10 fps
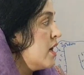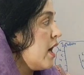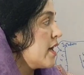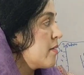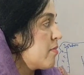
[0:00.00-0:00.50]

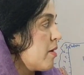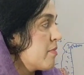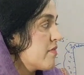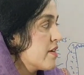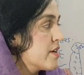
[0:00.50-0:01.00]

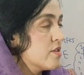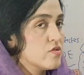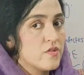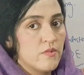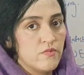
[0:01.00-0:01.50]
unemployment will
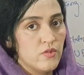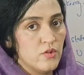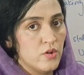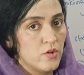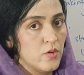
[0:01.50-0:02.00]
reduce from 4
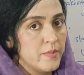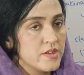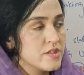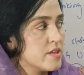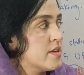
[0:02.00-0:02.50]
to
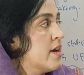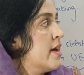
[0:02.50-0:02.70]
2%,